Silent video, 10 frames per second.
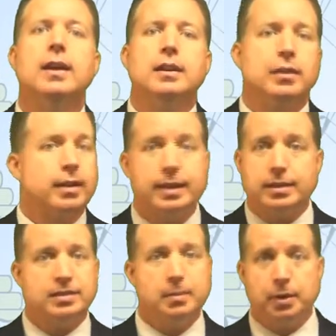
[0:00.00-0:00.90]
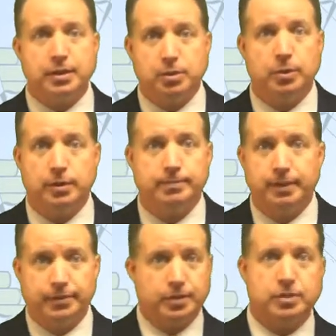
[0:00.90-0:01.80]
you're going to get the same price you would
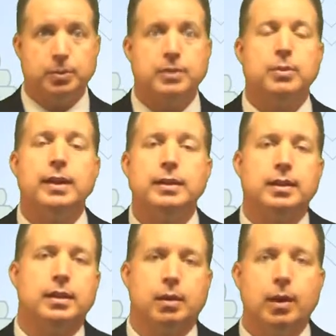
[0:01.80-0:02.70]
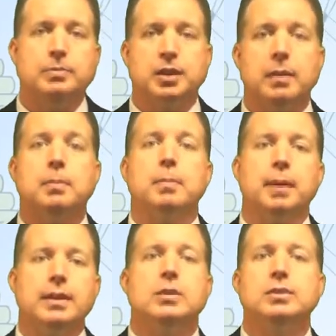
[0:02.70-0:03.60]
if you just went directly to their website. But
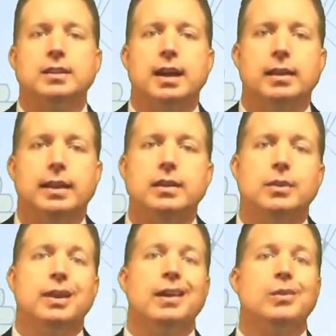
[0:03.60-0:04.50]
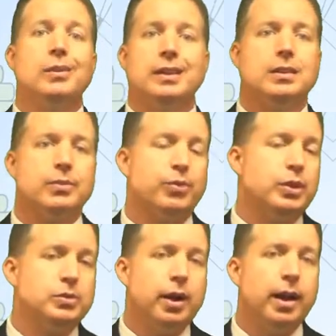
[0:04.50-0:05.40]
by using that link, you not only get the free
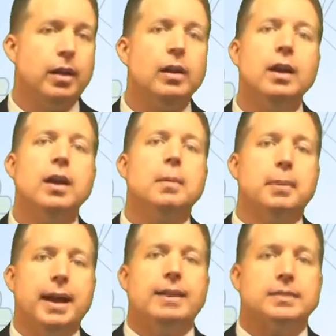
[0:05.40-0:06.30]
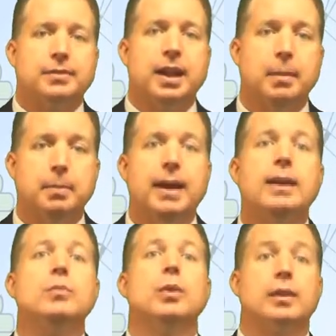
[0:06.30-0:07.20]
trial, but Active
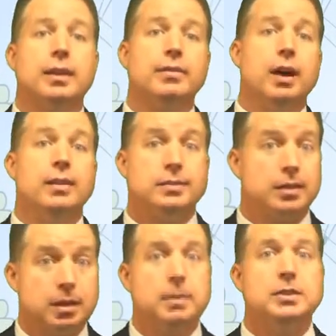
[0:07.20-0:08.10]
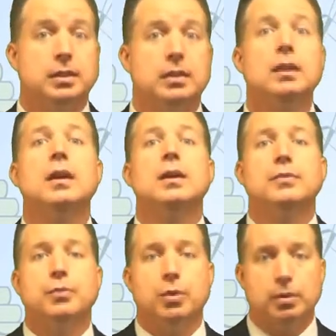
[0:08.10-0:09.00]
Campaign will give us a commission
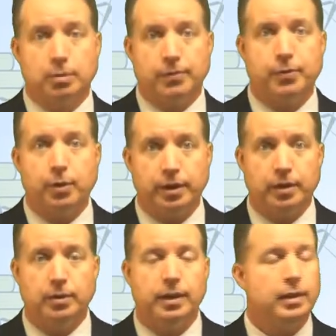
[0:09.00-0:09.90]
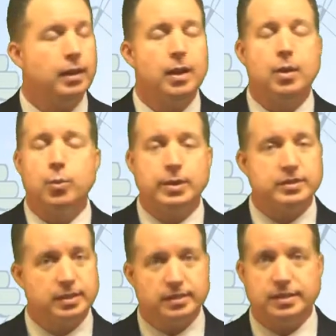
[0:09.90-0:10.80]
for referring you. And with
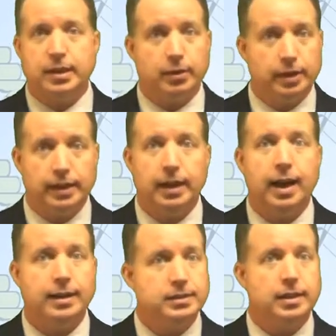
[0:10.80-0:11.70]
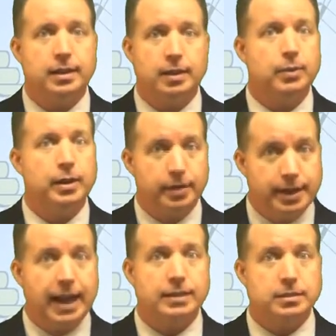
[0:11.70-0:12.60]
sincerity, I tell you that we are
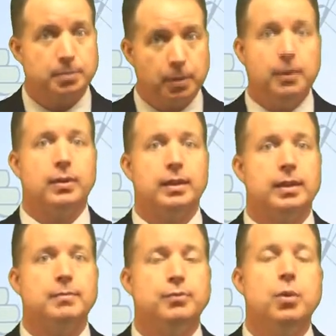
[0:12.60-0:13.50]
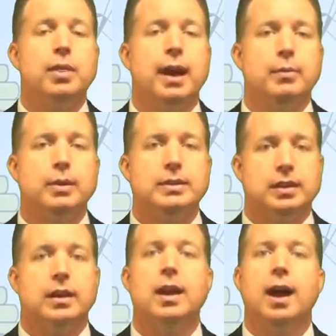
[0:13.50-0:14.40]
not promoting them for that
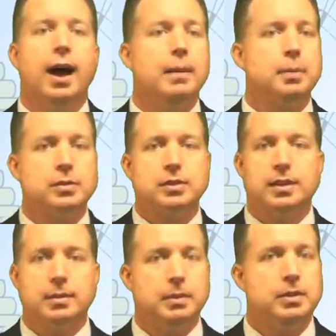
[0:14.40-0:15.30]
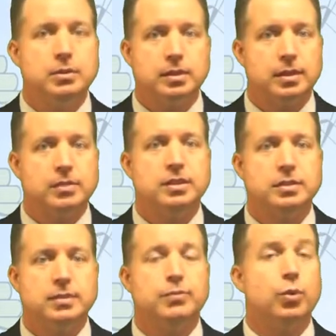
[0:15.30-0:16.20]
reason. I personally have been using their
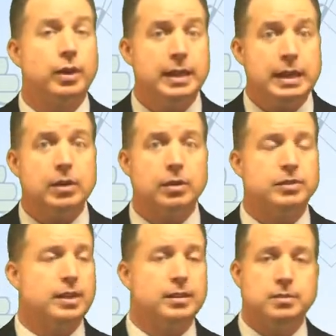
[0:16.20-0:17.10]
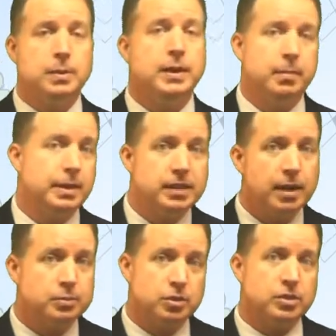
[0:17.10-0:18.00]
system for years in
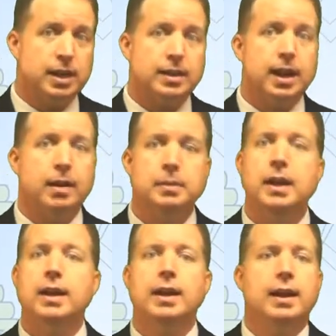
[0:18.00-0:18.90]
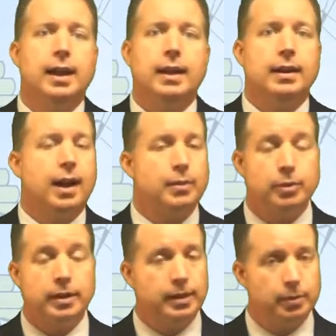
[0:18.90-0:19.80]
speedupmyjobsearch.com, and I
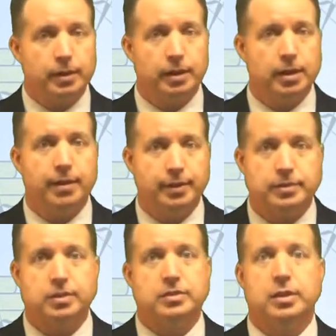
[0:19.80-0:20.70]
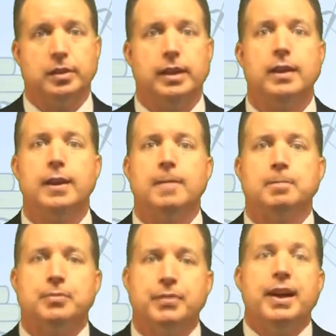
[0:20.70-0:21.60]
really, really love it, sincerely.
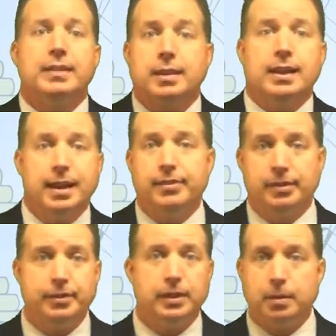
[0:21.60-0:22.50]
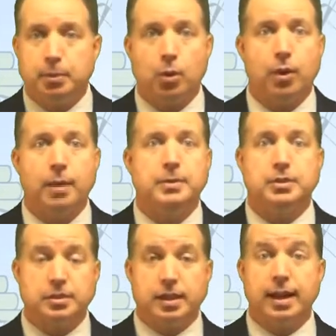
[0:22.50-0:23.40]
The fact that they have an affiliate program is
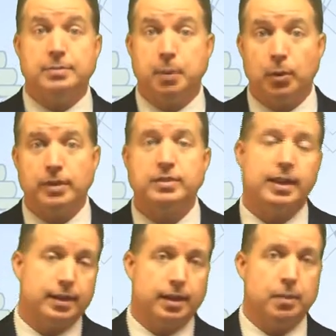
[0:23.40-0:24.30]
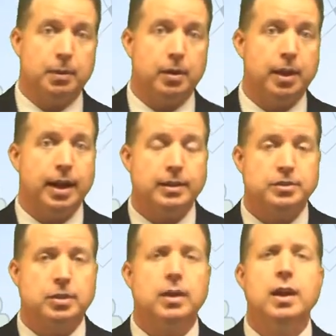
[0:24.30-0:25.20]
just a nice bonus that can help our lodge.
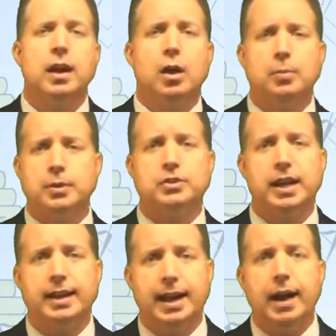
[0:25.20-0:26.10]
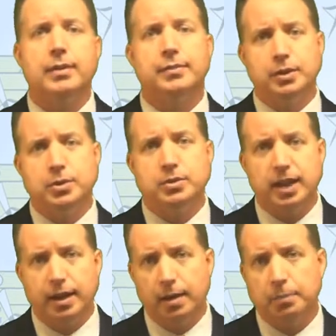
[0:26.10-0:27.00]
So I hope you'll check it out, and if you do
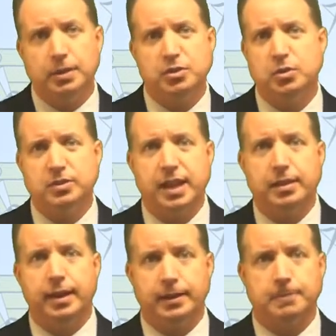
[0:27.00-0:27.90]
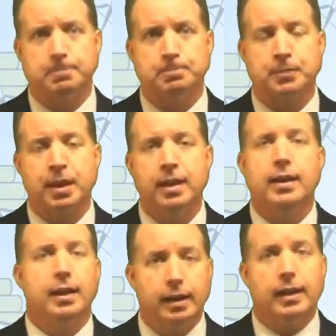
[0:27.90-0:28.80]
sign up, please use that link.
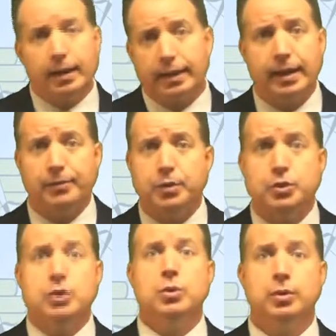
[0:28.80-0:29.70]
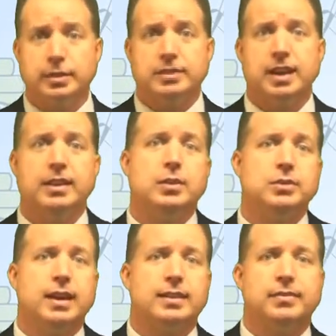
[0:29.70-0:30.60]
Again, if you do decide to use
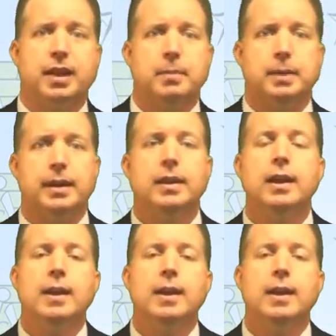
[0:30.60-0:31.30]
Active Campaign,